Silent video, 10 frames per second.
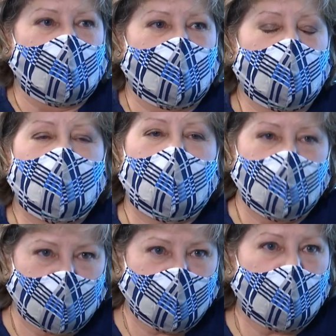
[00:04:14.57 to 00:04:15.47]
For
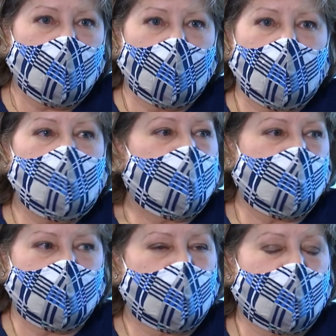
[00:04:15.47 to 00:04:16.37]
them, it's not real
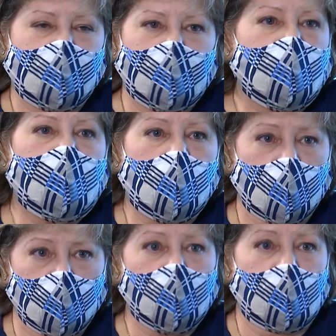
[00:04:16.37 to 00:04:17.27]
because it hasn't hit
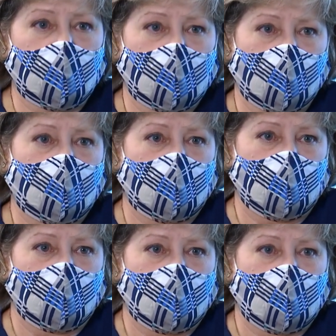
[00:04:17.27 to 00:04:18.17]
home yet.
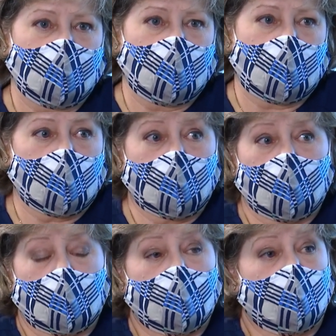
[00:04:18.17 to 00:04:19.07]

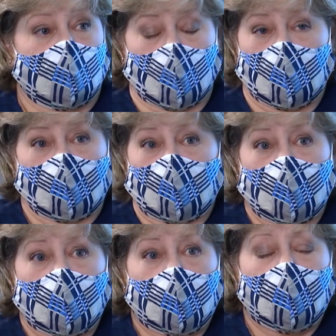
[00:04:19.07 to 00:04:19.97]
And
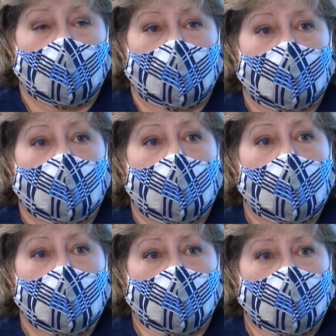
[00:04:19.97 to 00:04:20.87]
hopefully it
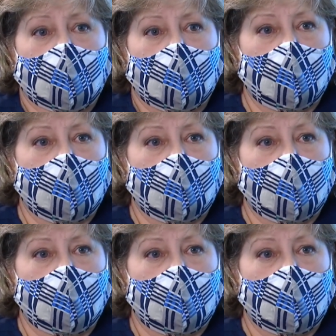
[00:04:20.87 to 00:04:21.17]
won't.